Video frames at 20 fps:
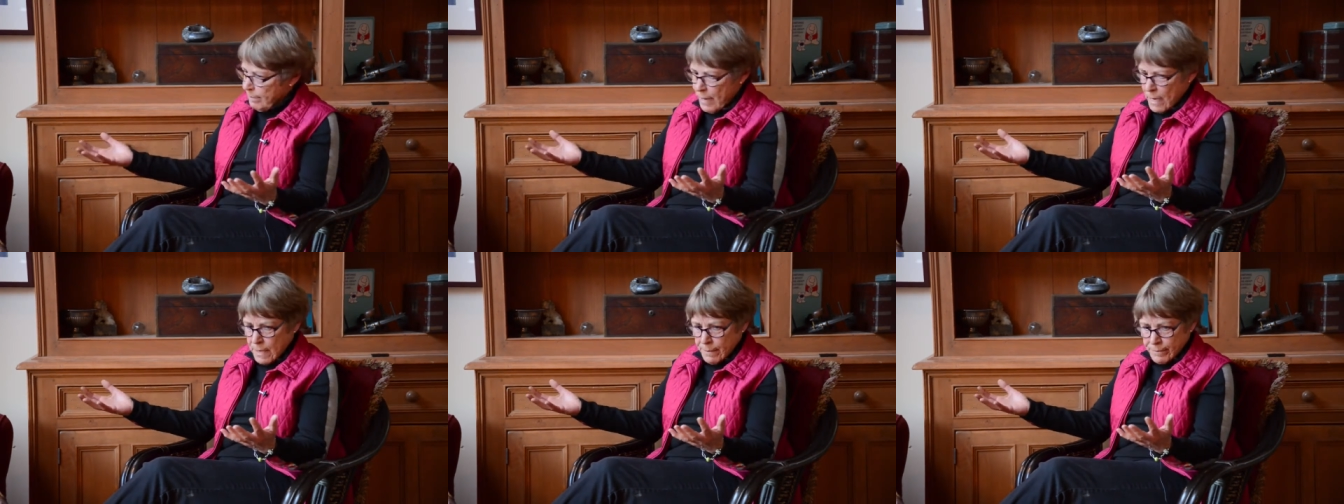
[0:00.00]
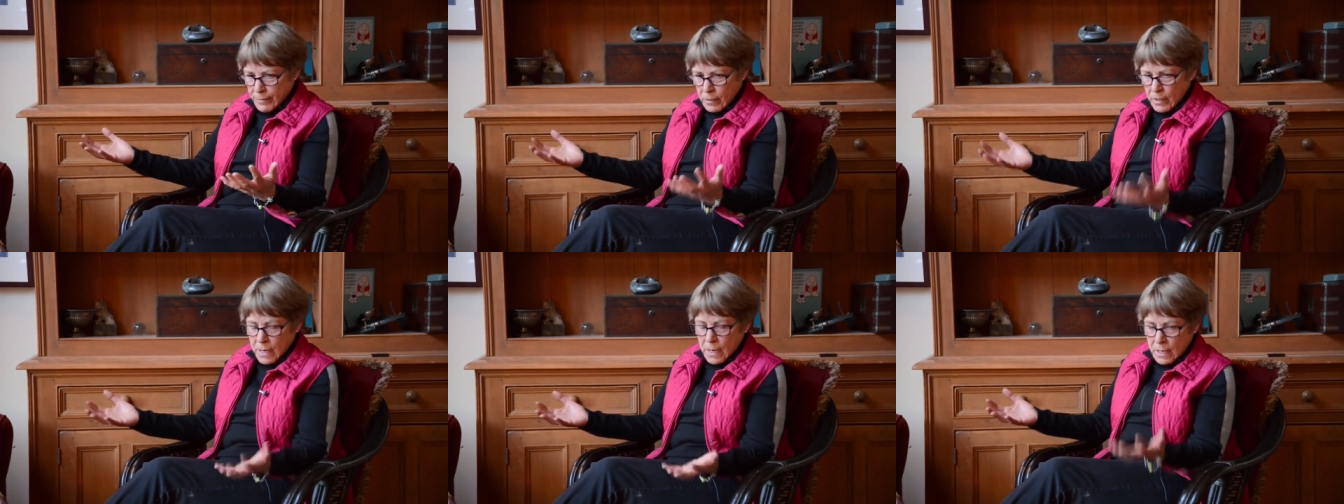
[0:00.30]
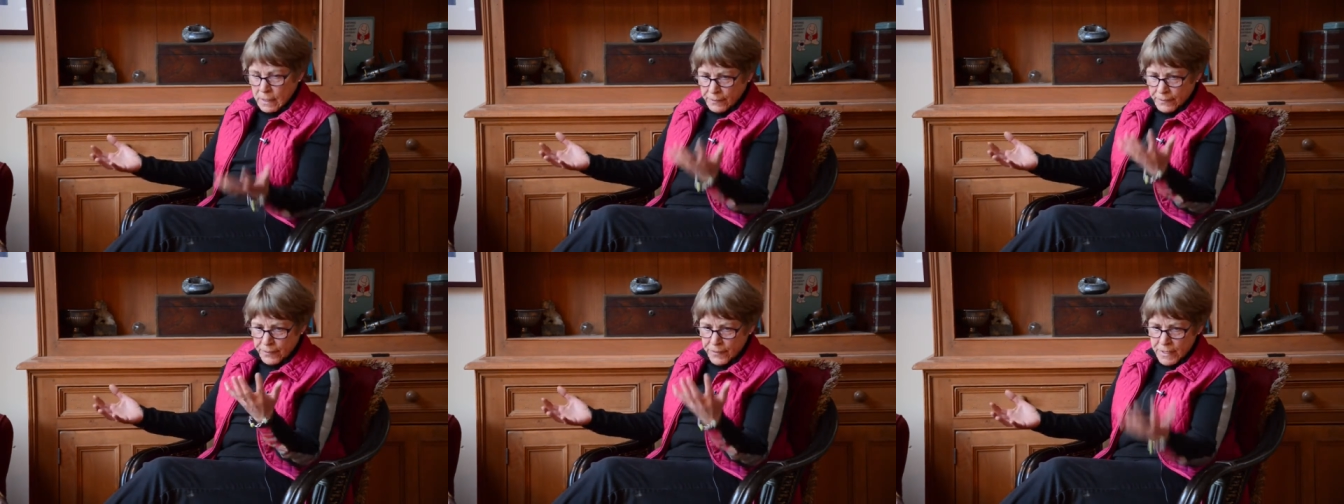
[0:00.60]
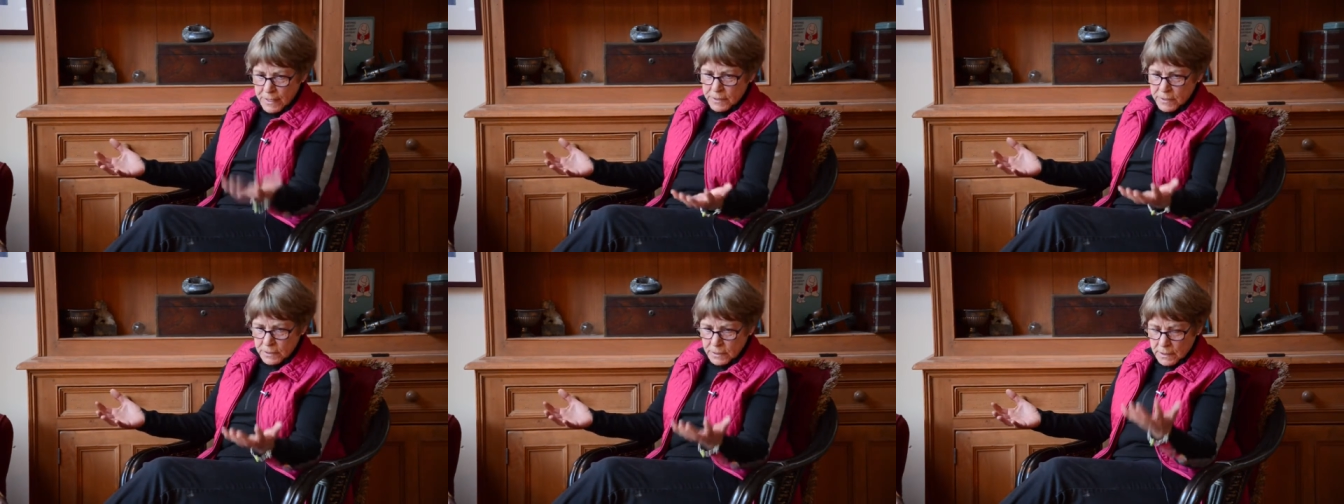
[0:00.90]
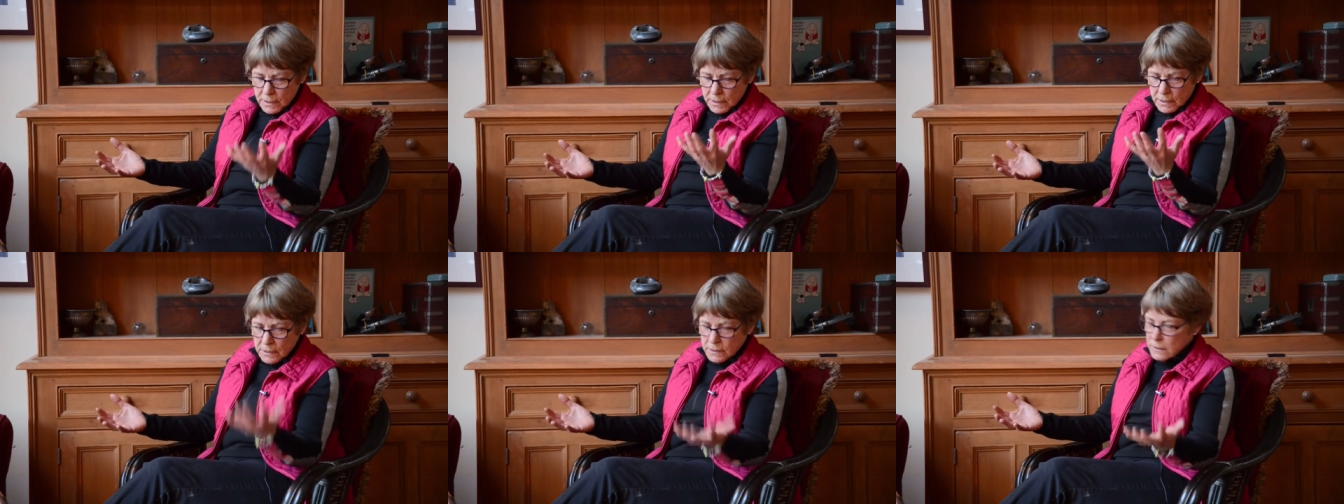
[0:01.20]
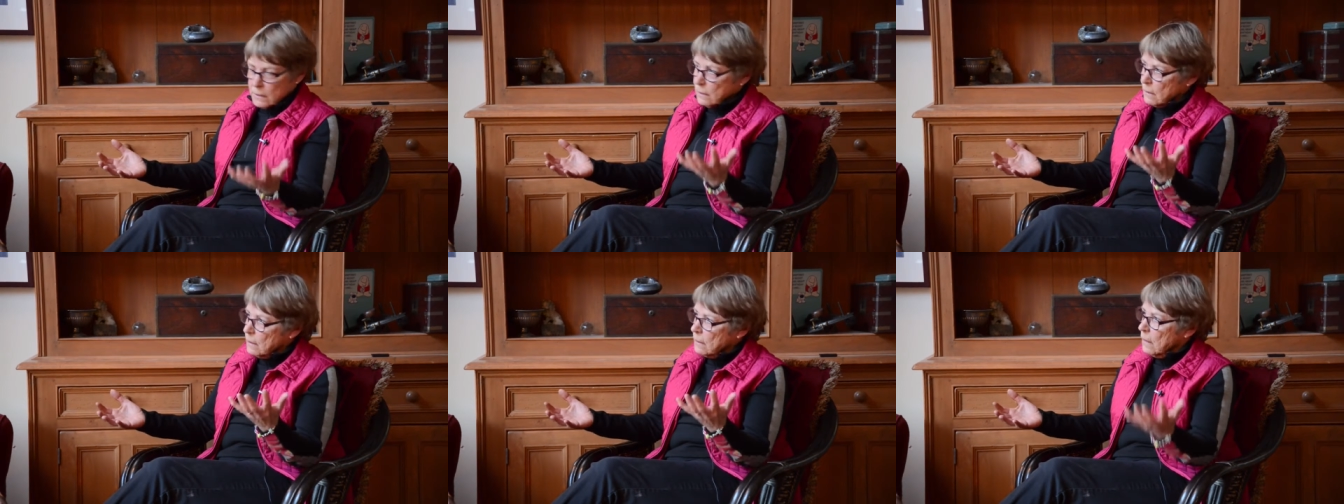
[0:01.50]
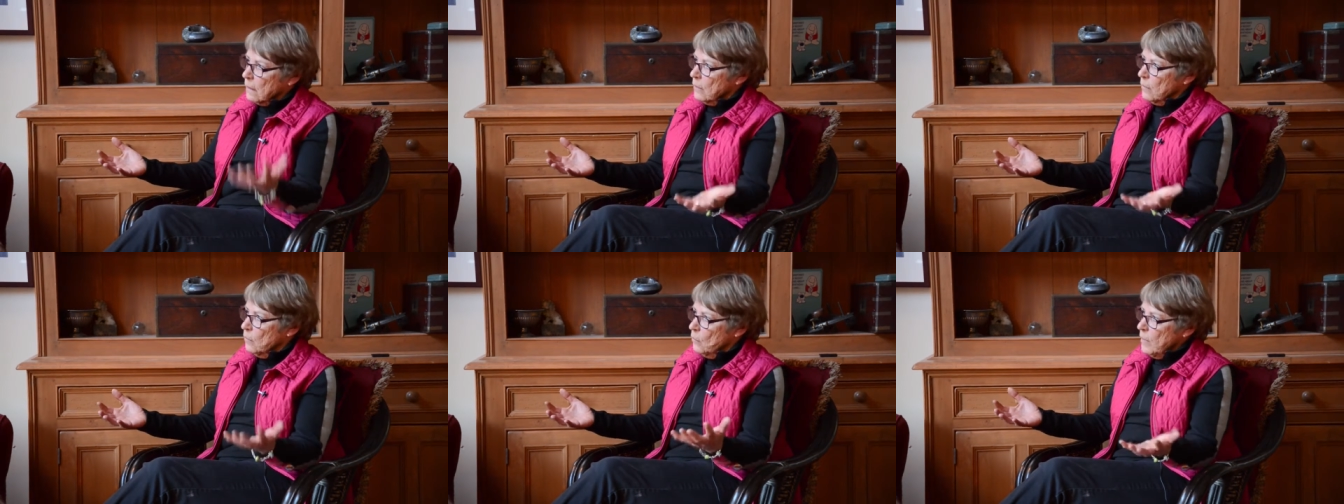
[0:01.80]
paper. This is
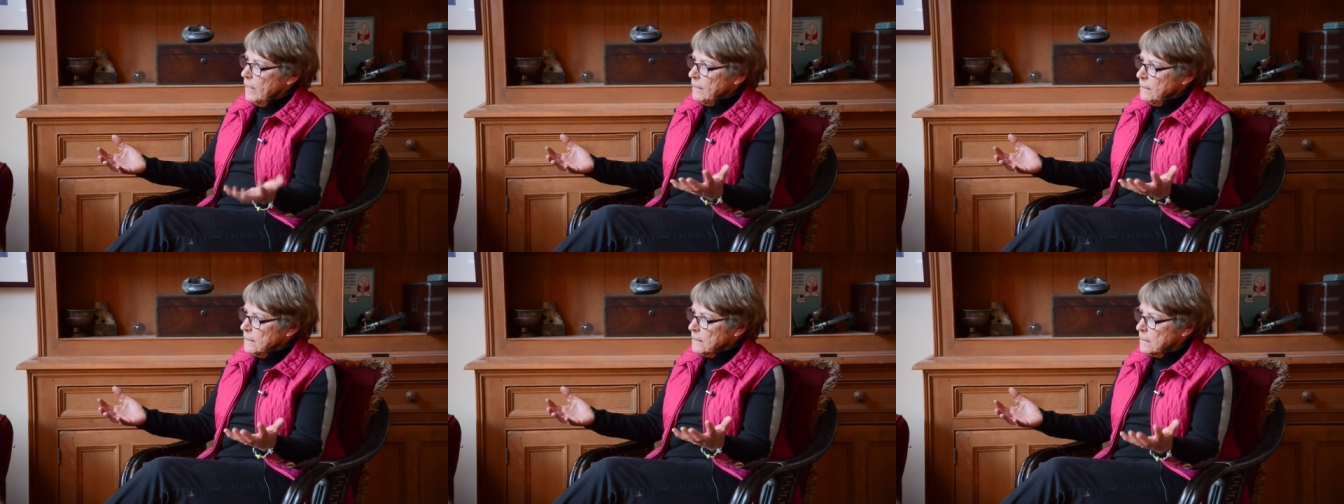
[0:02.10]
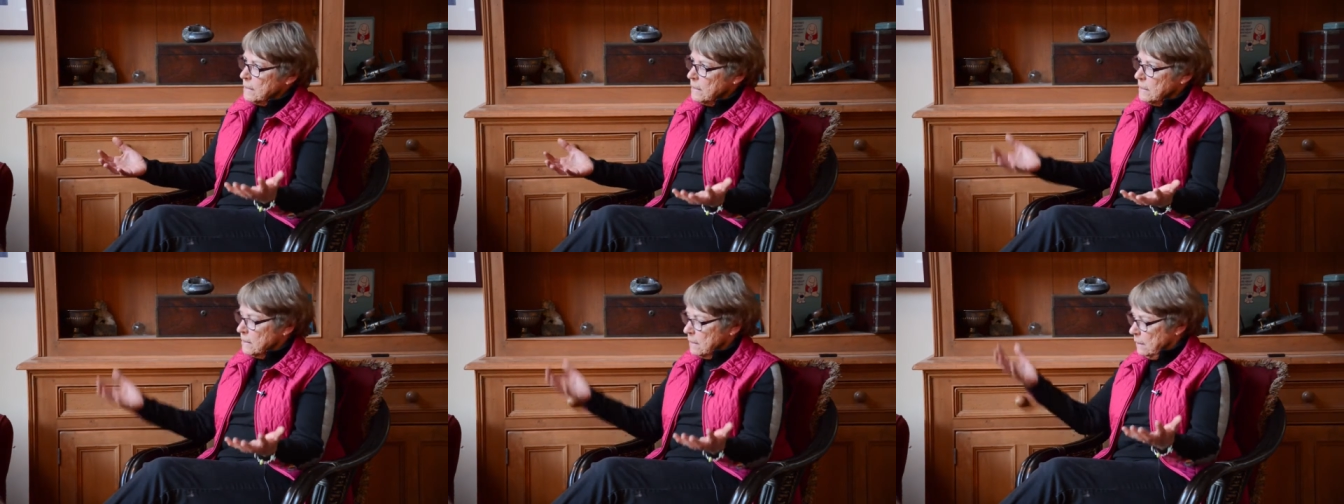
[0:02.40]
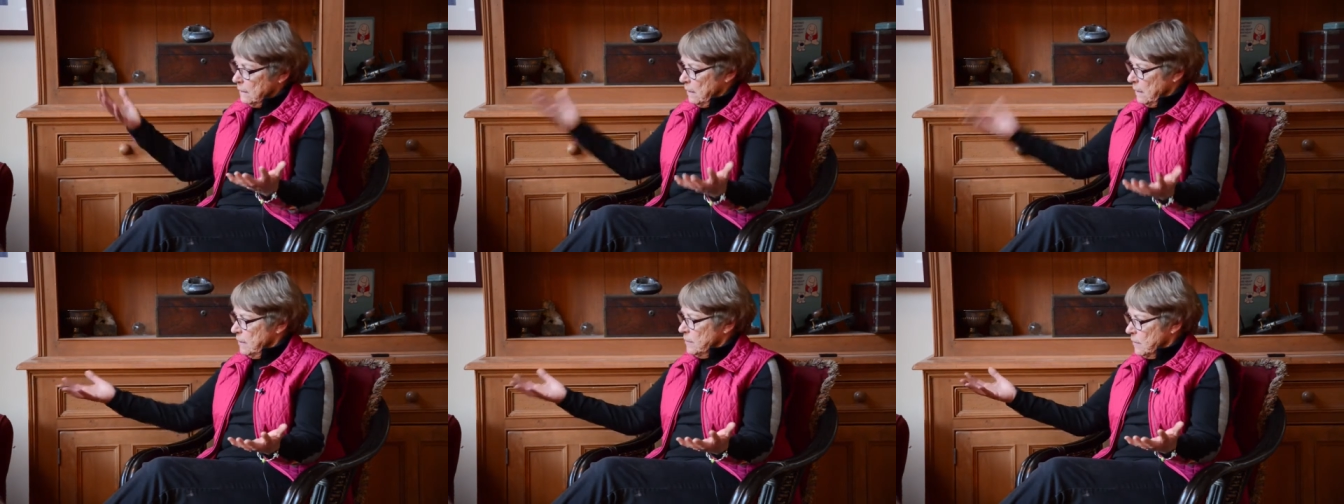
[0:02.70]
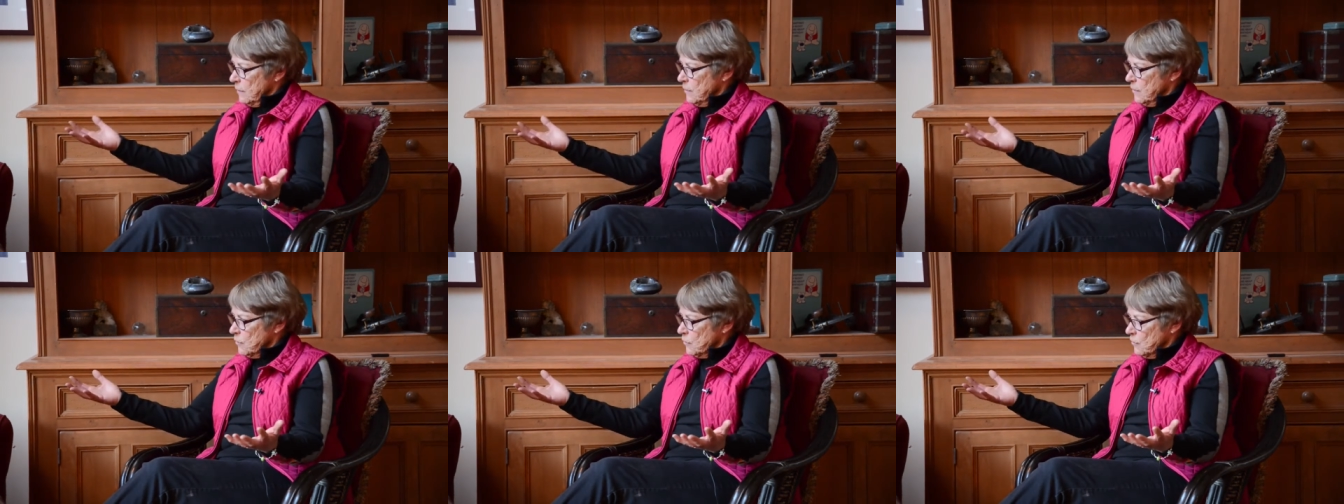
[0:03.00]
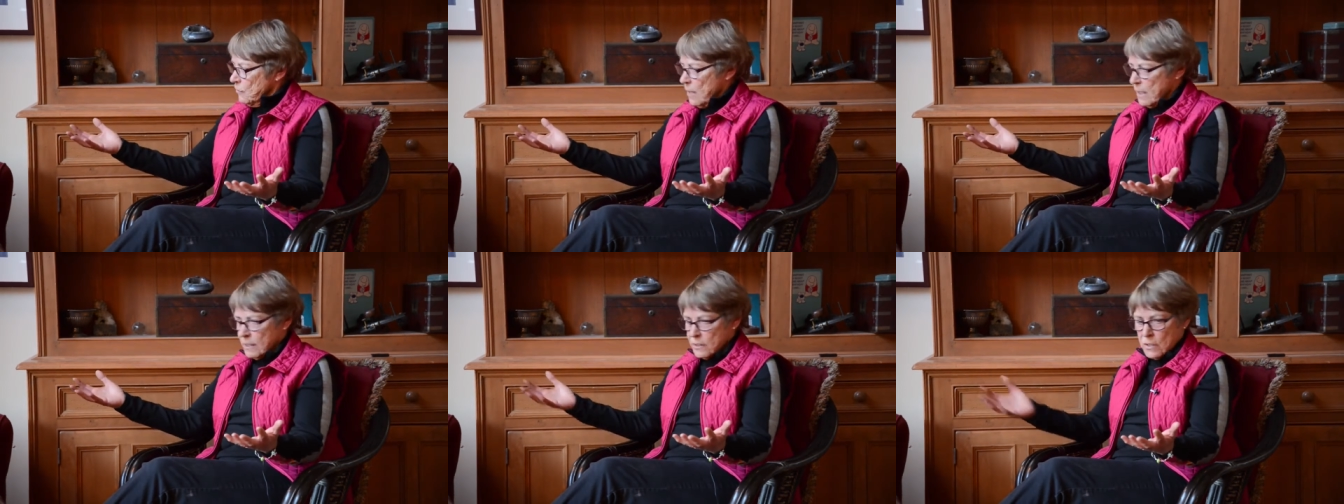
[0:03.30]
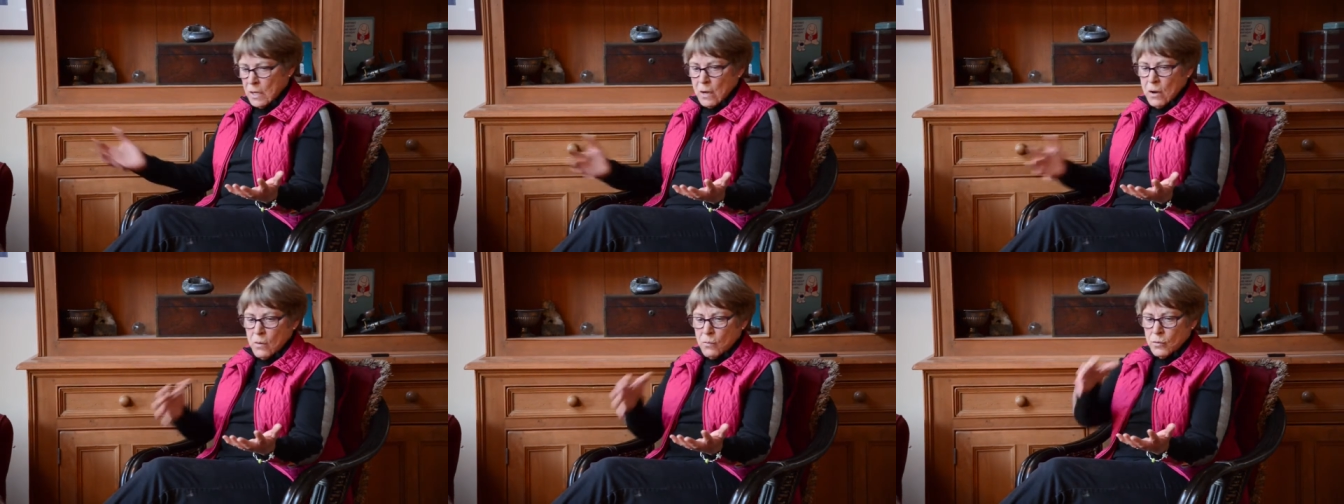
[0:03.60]
are the weaknesses. These are the strengths.